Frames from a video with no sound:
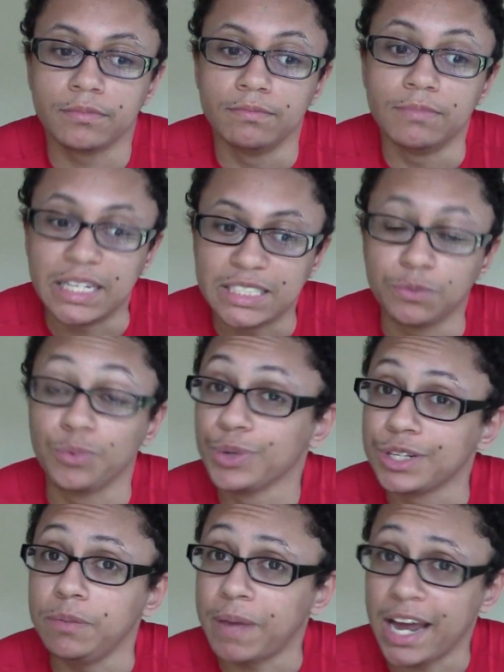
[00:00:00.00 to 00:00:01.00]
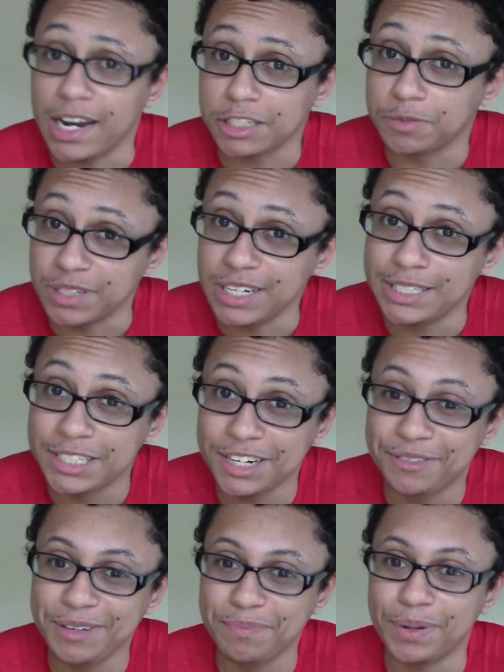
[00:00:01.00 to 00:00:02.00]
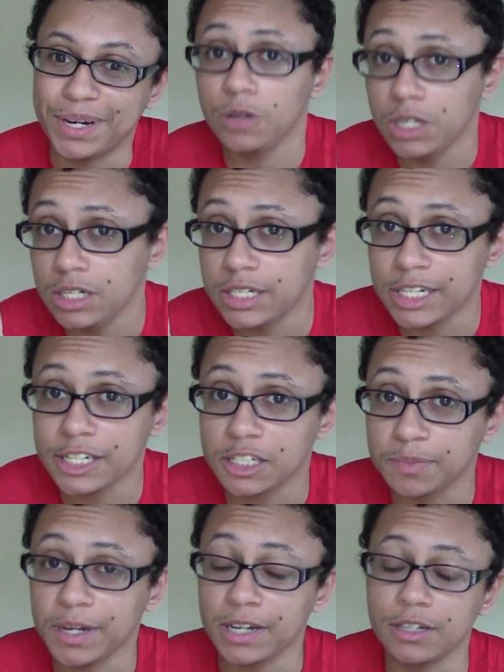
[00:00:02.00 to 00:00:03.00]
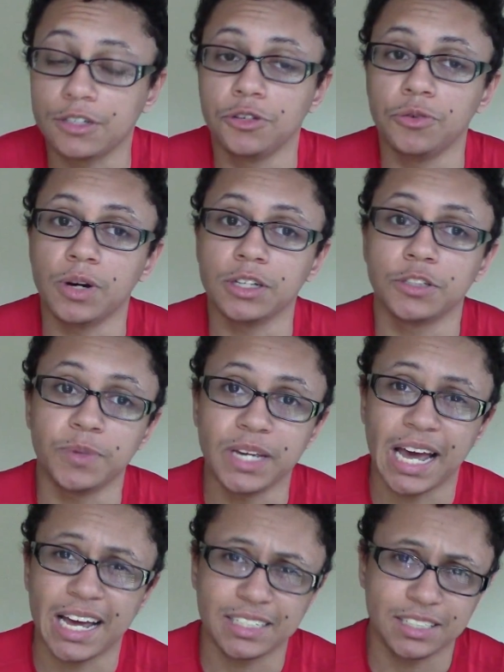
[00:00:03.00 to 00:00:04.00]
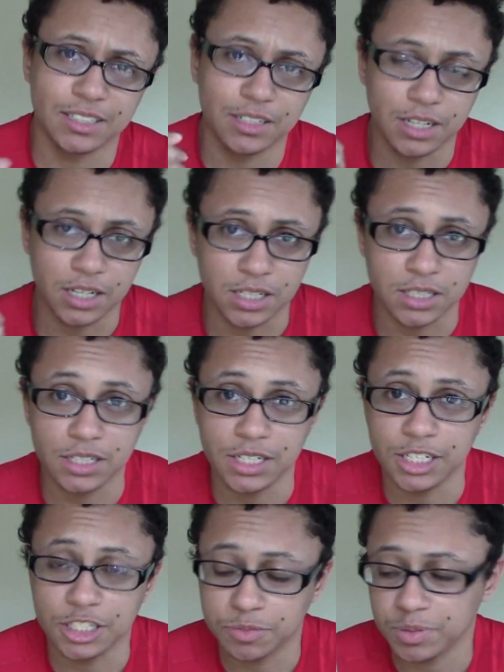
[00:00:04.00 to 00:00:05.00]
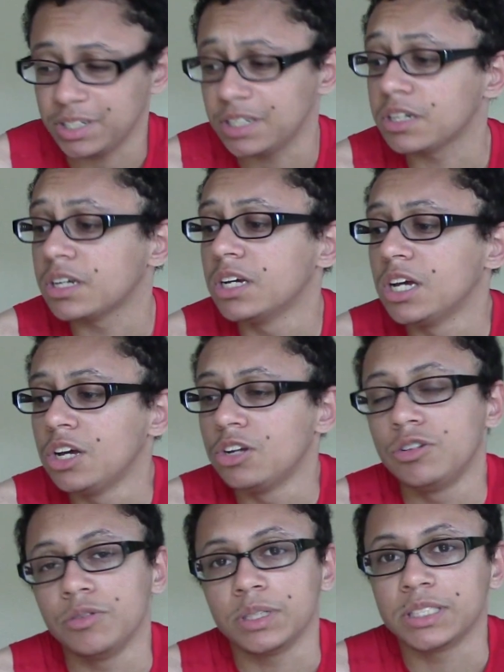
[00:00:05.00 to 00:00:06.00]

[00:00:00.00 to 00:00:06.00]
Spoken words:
That's a really bad explanation of it, but he did explain it to us. We asked, and he explained to us